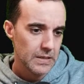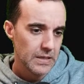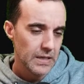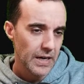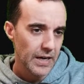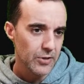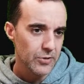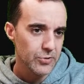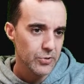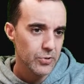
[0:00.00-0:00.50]

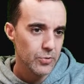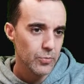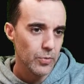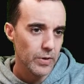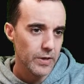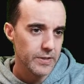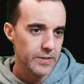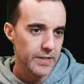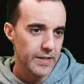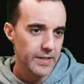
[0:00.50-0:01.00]
also do want
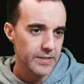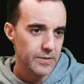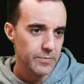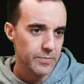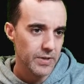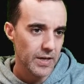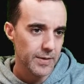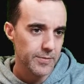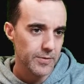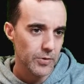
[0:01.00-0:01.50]
to take some
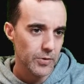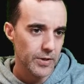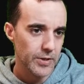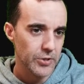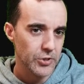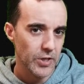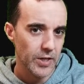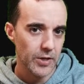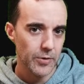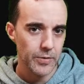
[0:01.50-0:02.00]
time to look at
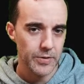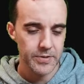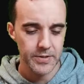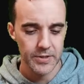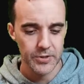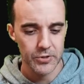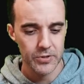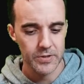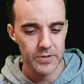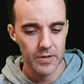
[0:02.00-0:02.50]
Django
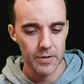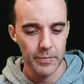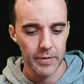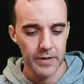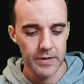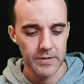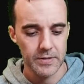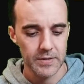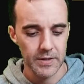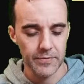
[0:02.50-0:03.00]
extensions in a
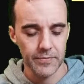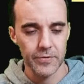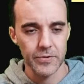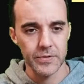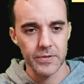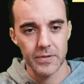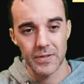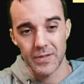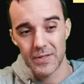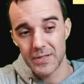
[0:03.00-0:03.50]
minute, see if
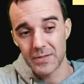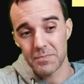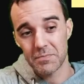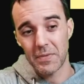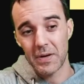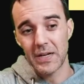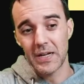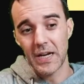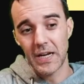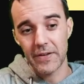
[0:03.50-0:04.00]
this
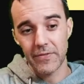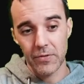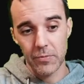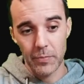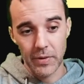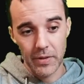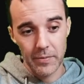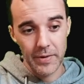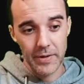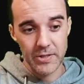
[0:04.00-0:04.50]
might not even be
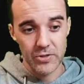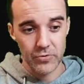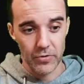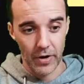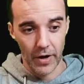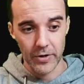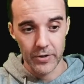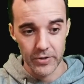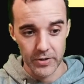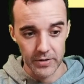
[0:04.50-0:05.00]
the best
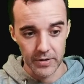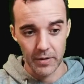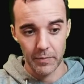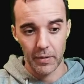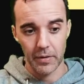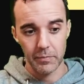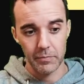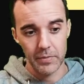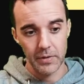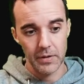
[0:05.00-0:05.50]
strategy. There
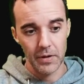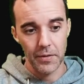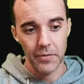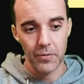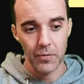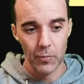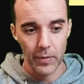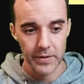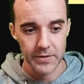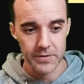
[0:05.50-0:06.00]
might be other
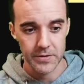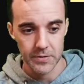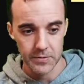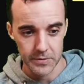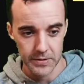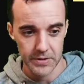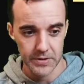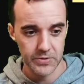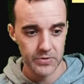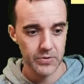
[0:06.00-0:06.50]
ways to do
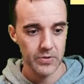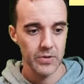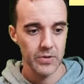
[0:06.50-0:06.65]
this.